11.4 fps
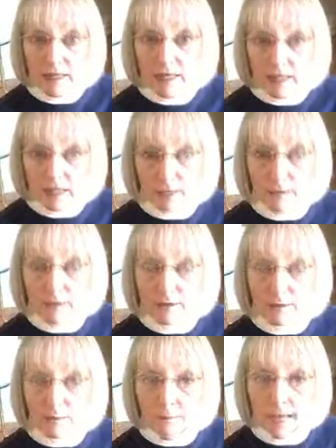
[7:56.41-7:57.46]
And I
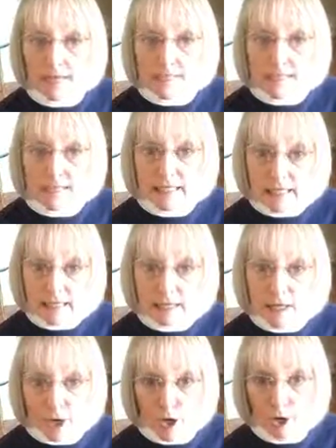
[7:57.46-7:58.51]
put the pets in
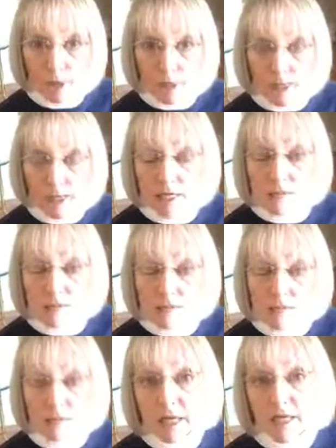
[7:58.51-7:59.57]
the home and
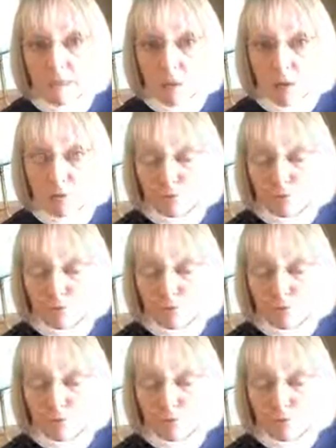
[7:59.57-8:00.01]
just made more